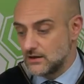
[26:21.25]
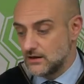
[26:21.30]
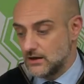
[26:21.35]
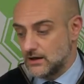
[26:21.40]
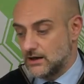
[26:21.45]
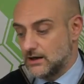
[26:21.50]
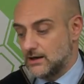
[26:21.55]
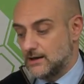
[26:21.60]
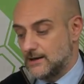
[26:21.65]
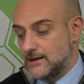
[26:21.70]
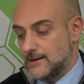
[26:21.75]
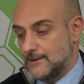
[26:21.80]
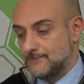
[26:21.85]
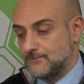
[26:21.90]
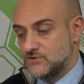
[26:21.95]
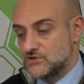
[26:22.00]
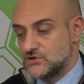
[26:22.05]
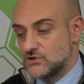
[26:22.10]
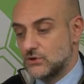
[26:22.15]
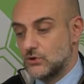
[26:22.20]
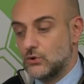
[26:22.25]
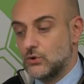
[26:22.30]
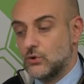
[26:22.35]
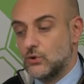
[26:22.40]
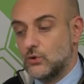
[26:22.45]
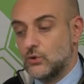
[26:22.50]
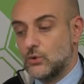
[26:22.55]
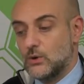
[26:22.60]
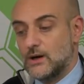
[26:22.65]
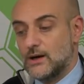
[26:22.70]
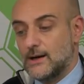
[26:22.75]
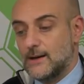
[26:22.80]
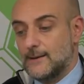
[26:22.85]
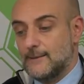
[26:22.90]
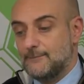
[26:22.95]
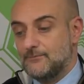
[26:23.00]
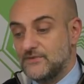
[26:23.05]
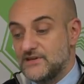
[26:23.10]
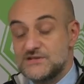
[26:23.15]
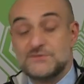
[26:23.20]

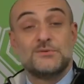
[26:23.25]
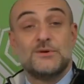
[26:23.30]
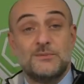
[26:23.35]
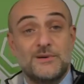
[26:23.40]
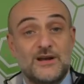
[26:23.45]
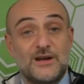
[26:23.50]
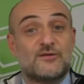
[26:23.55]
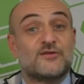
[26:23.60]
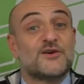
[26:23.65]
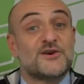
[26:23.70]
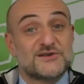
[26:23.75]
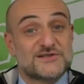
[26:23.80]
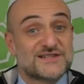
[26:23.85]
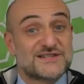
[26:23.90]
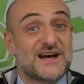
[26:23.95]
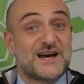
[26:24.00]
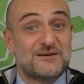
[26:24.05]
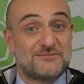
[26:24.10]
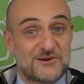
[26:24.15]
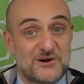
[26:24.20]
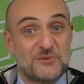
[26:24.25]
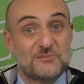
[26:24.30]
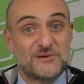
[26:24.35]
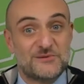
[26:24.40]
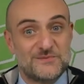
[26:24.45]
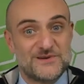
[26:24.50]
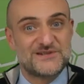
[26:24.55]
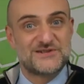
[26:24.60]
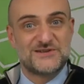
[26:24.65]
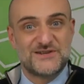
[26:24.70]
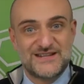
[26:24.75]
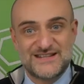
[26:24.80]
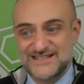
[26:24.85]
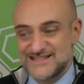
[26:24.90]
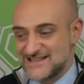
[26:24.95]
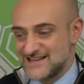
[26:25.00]
This would be the first time Combat Mission